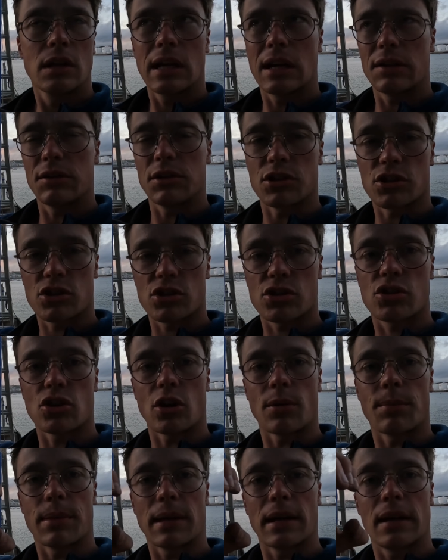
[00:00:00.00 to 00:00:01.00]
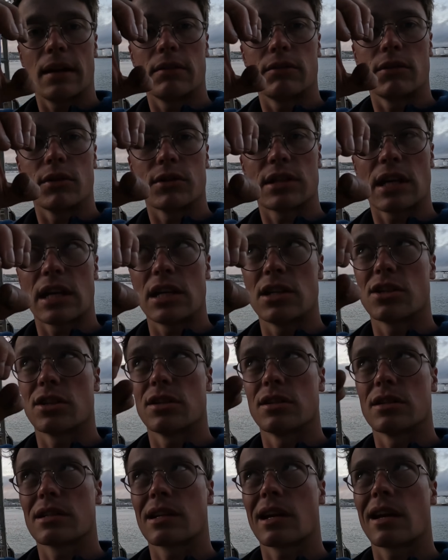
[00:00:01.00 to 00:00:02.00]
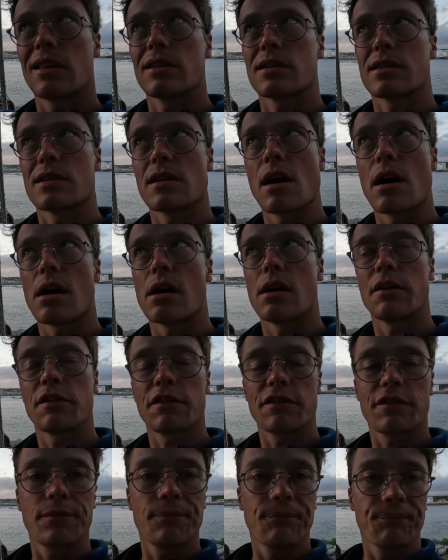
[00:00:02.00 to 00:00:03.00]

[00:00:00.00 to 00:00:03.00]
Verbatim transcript: how do you stop that rotation to get this nut off